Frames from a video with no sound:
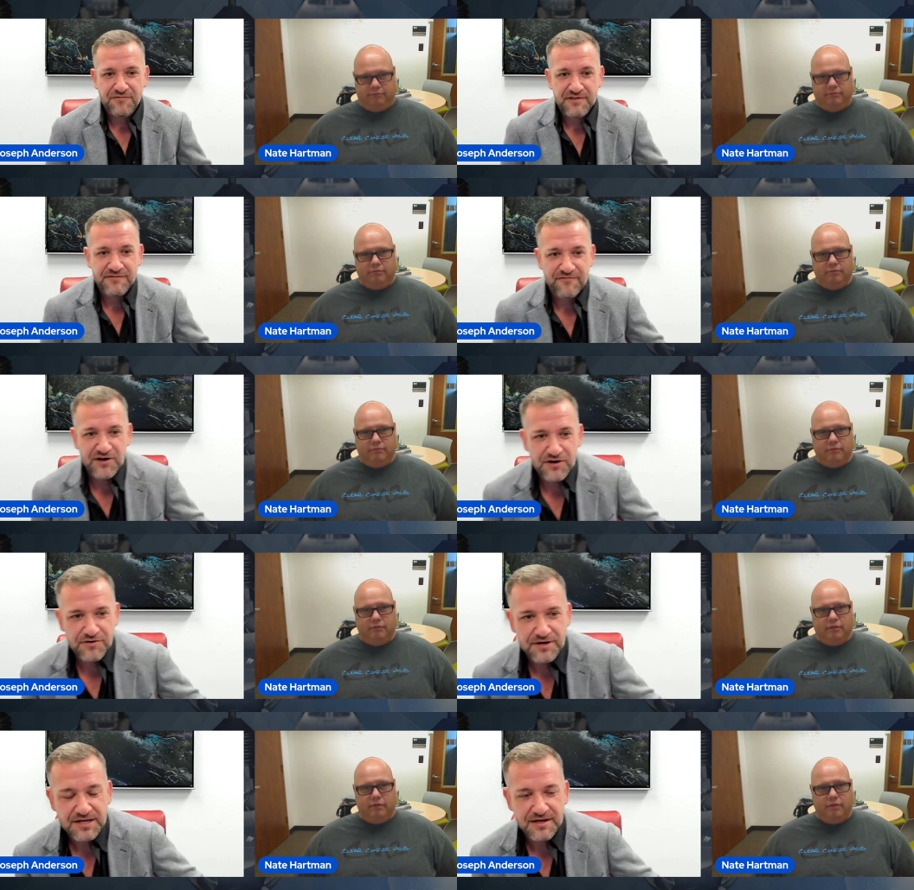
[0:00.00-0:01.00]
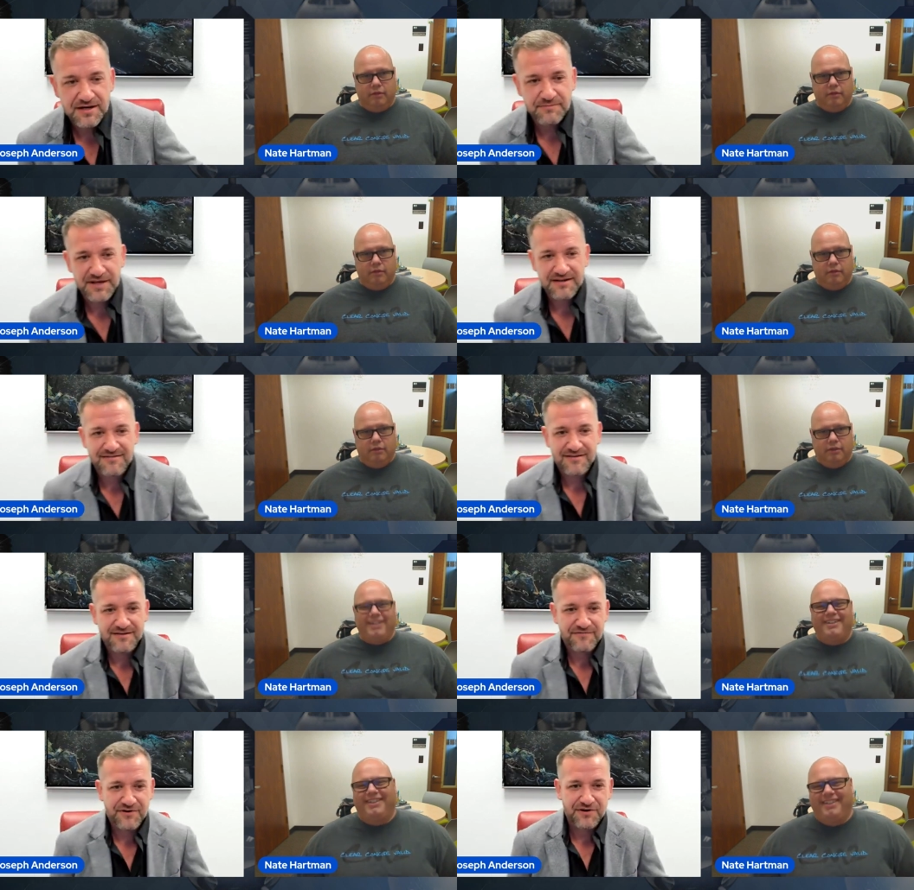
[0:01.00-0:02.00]
Speaker 1: flip phone. Um, that's
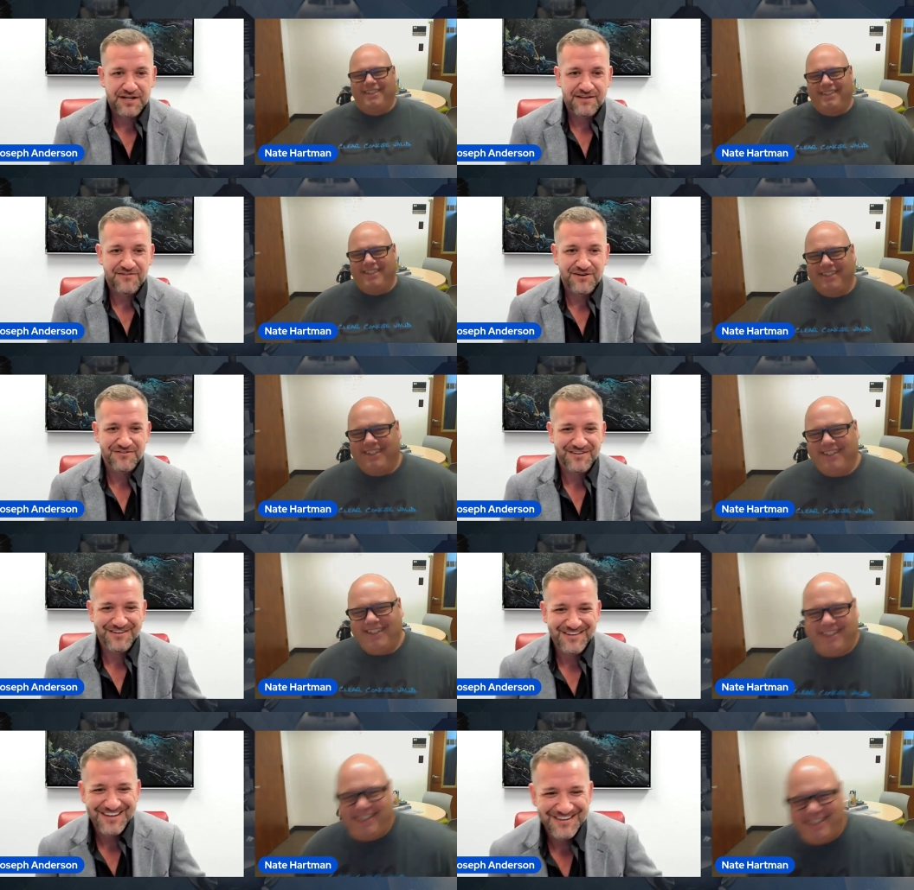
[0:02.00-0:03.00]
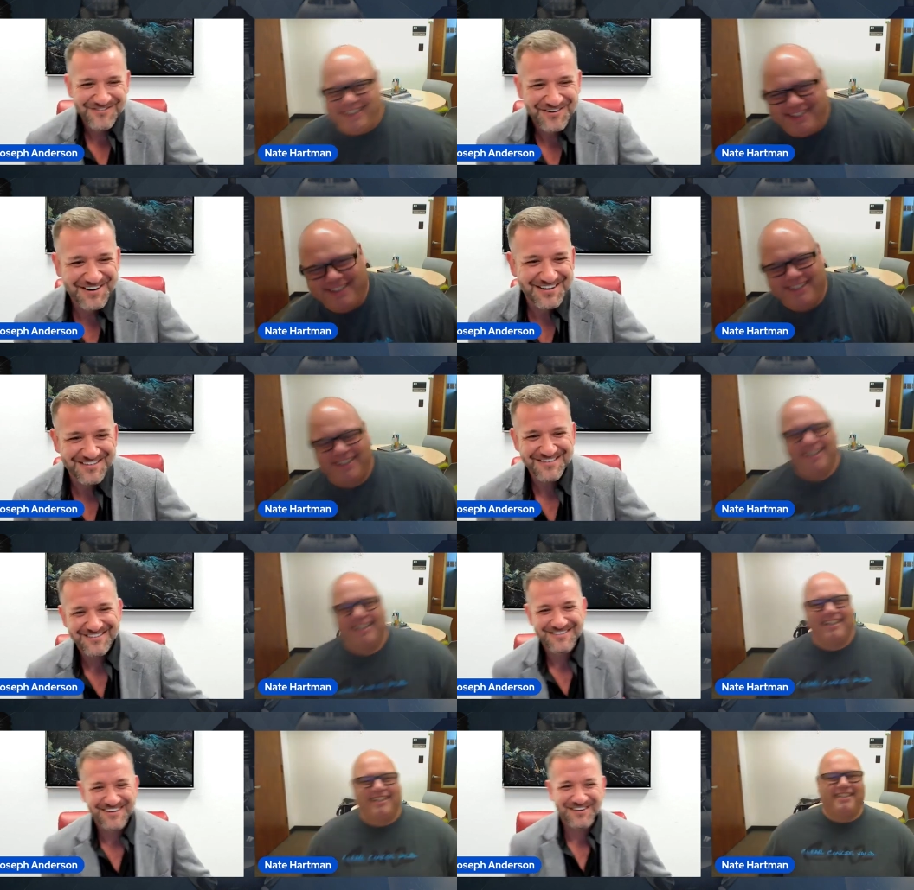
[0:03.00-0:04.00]
a phone he for
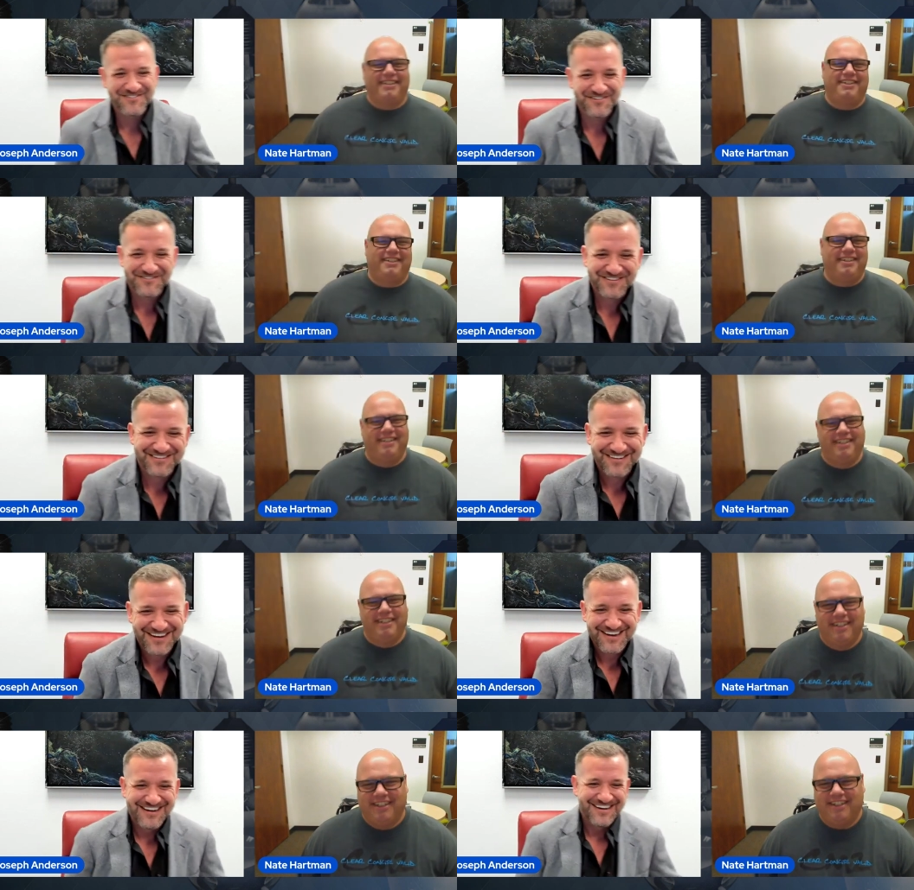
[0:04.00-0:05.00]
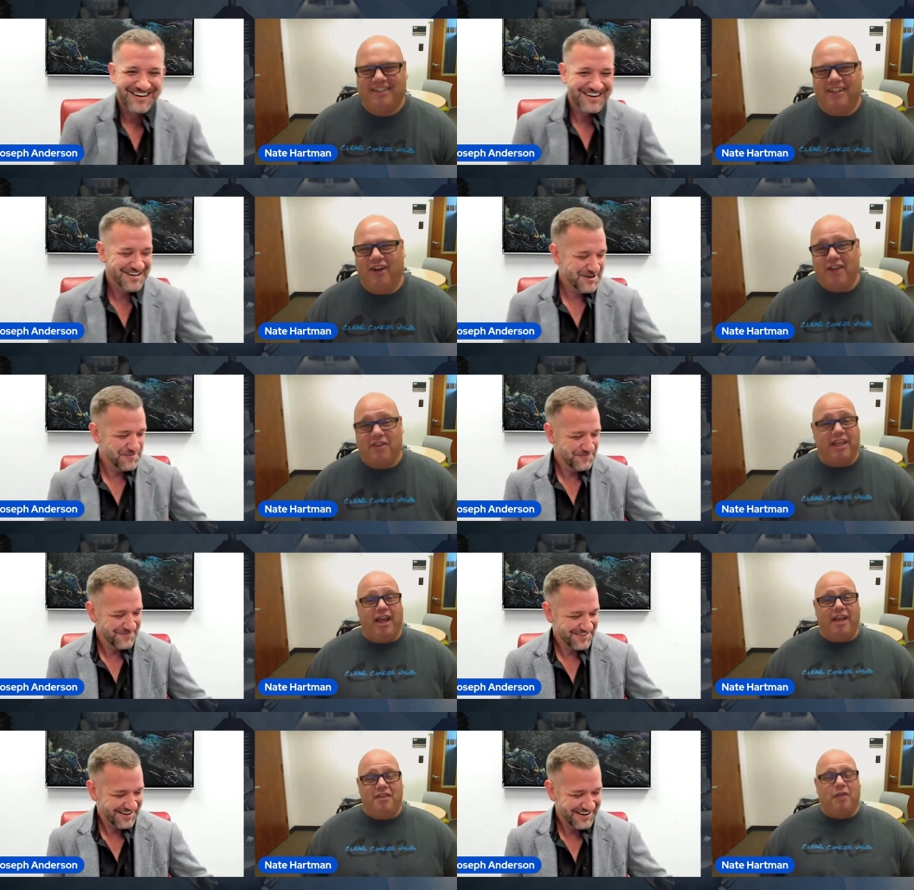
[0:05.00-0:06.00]
his cell service.
Speaker 2: No, I think
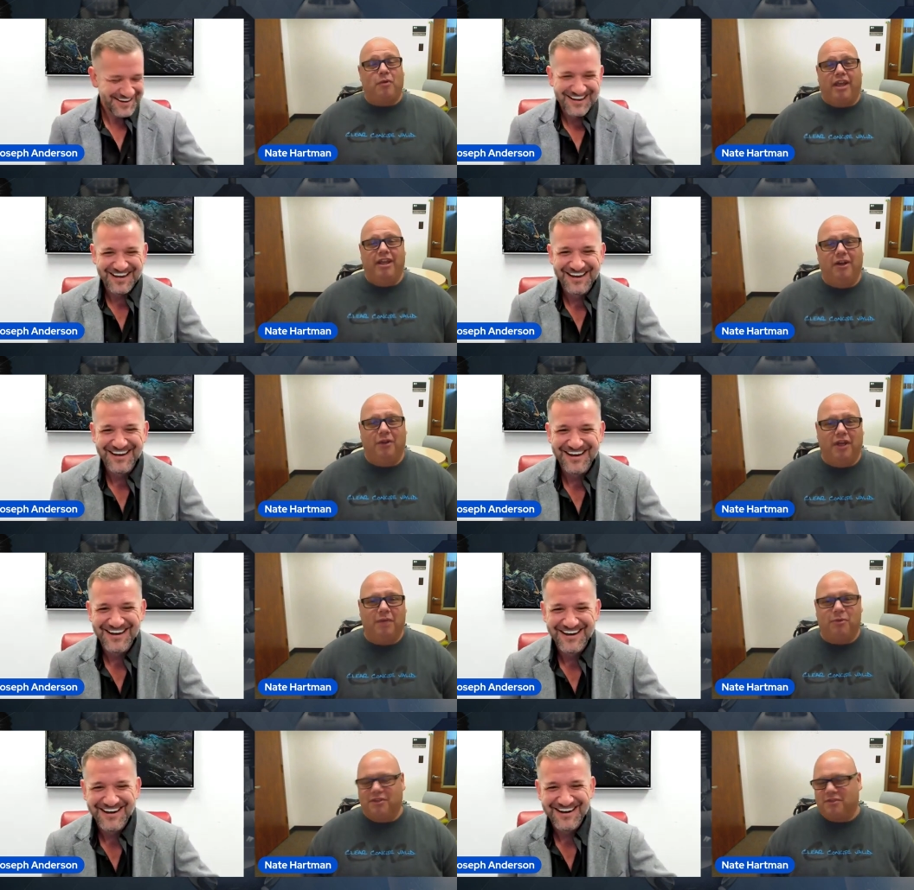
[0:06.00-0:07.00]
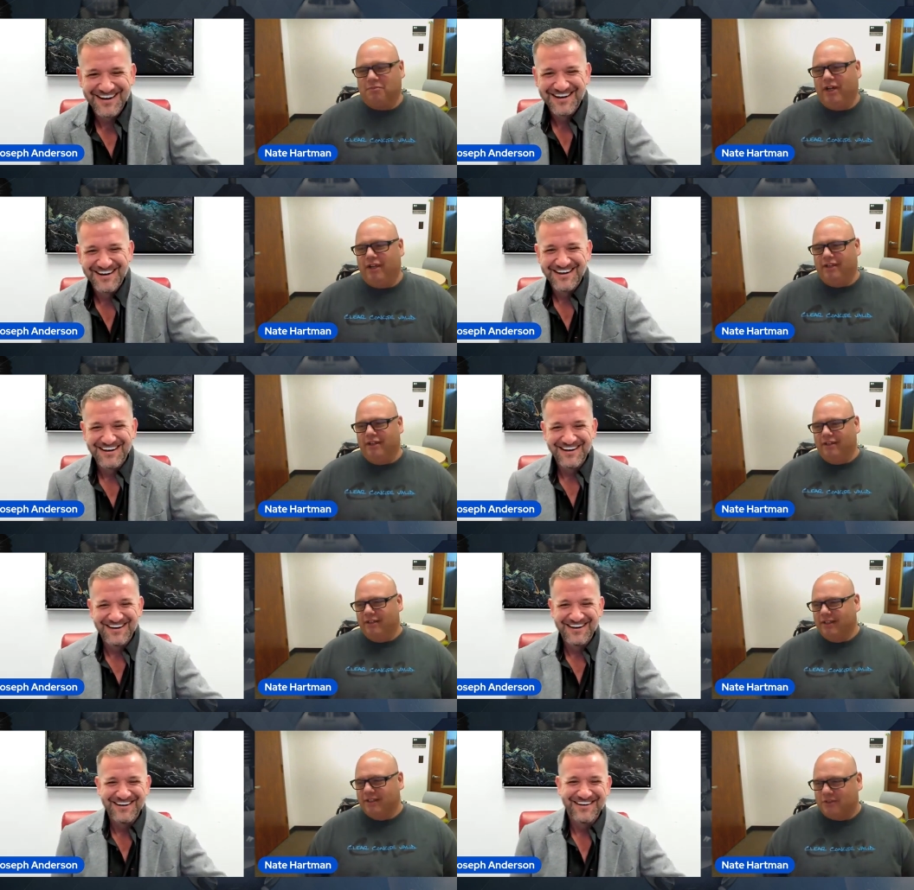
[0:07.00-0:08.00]
I think what I held up was my uh,
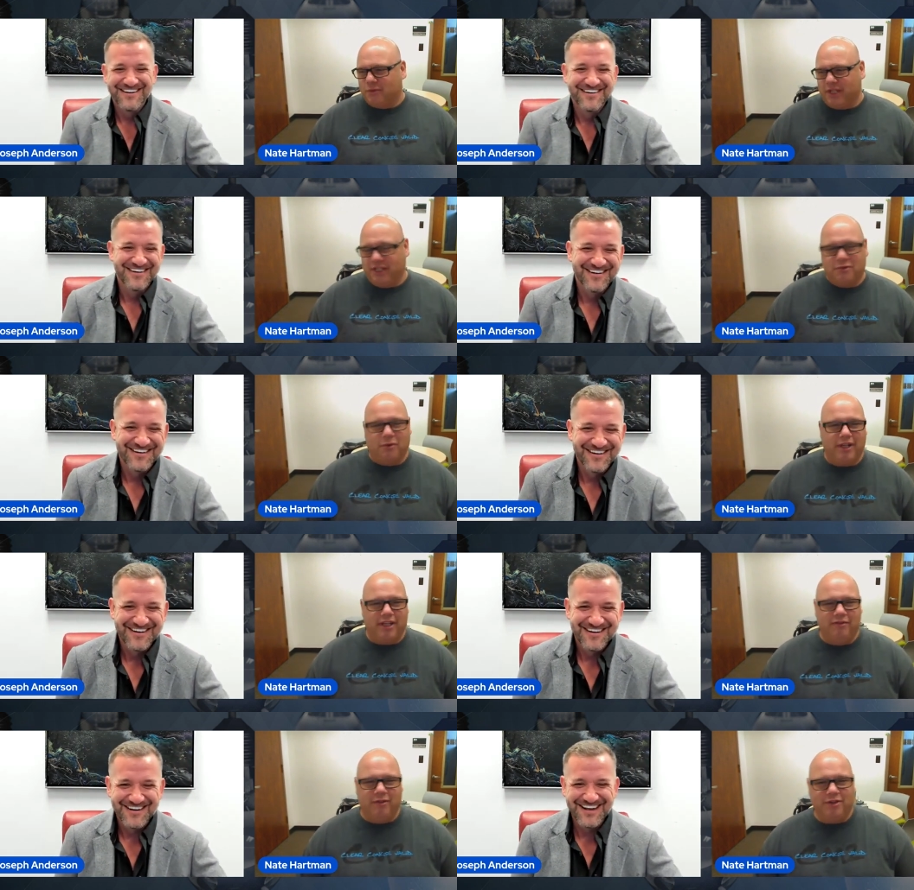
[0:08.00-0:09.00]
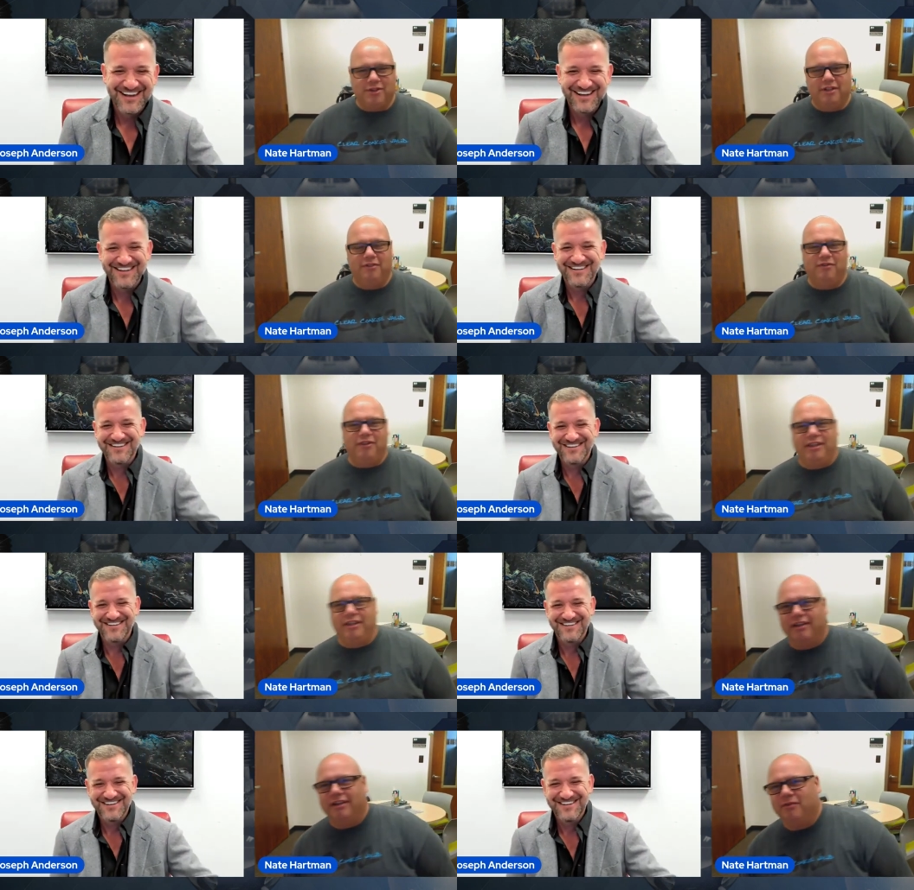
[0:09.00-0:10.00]
2020 version of
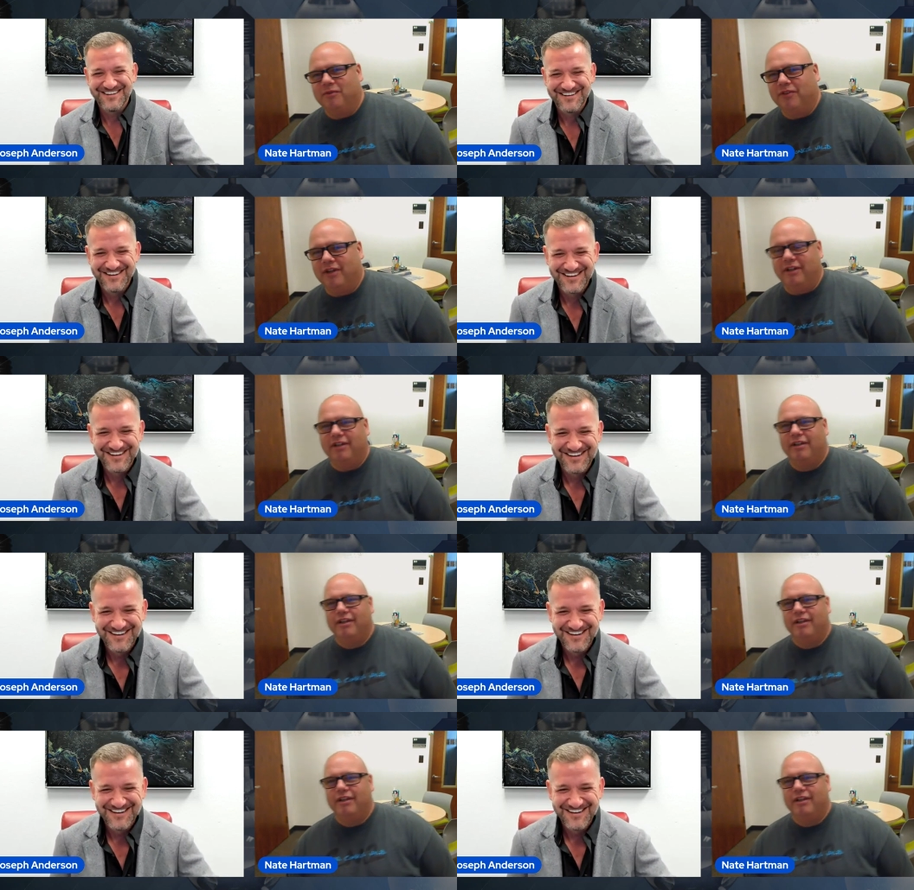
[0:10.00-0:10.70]
the of uh,